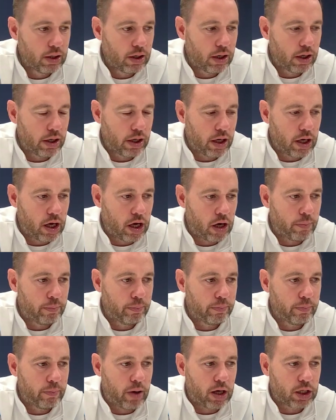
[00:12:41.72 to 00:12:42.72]

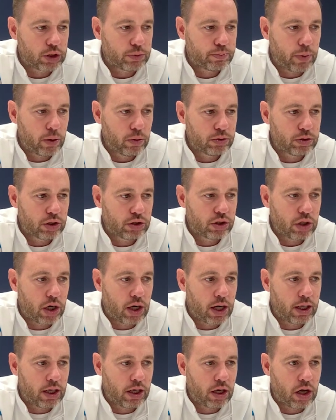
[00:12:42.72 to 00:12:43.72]
I spoke to
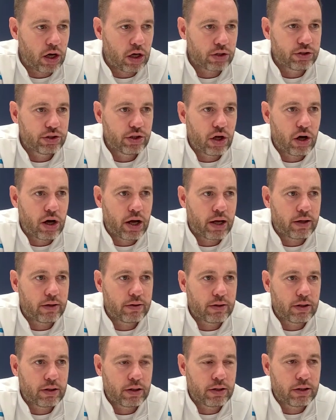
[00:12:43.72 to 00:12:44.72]
Tyler last night
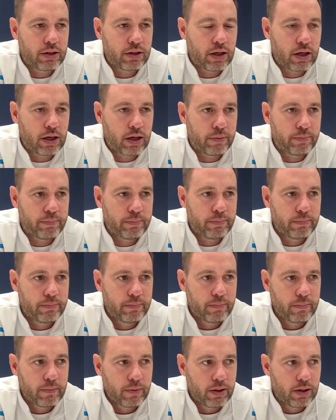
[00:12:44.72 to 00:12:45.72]
and
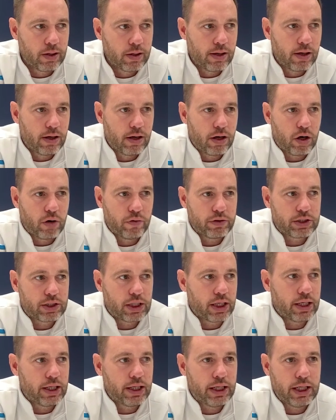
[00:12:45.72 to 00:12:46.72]

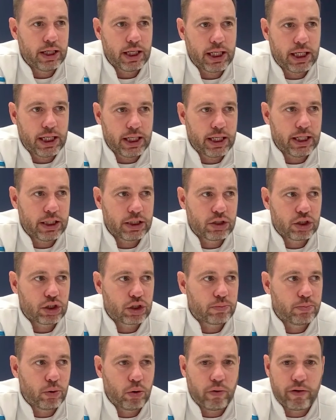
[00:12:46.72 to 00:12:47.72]
obviously he needs to
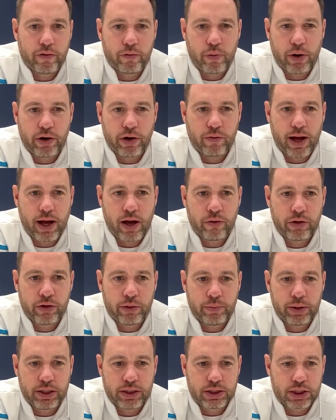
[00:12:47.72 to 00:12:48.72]
support everyone around
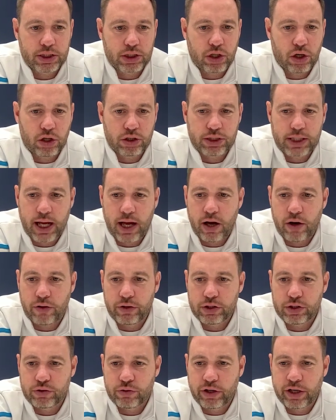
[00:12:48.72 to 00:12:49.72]
him. He's just lost out on the
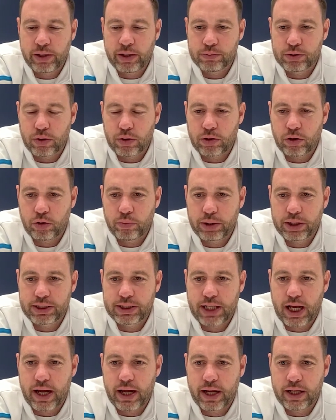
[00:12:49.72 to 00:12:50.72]
dream. So I don't want to be
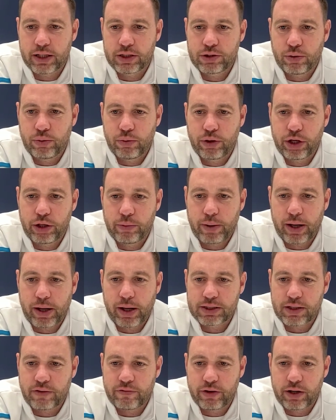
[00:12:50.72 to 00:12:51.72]
sat here talking
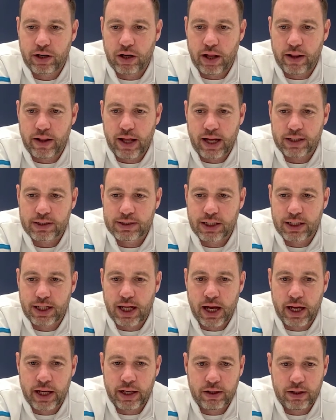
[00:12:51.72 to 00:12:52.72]
about something like that
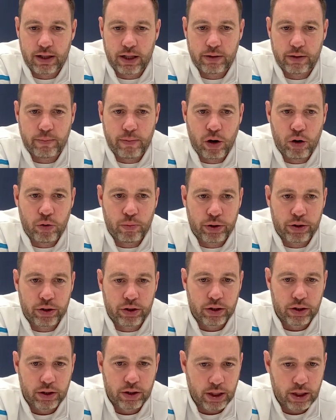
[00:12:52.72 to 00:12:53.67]
today. At the moment,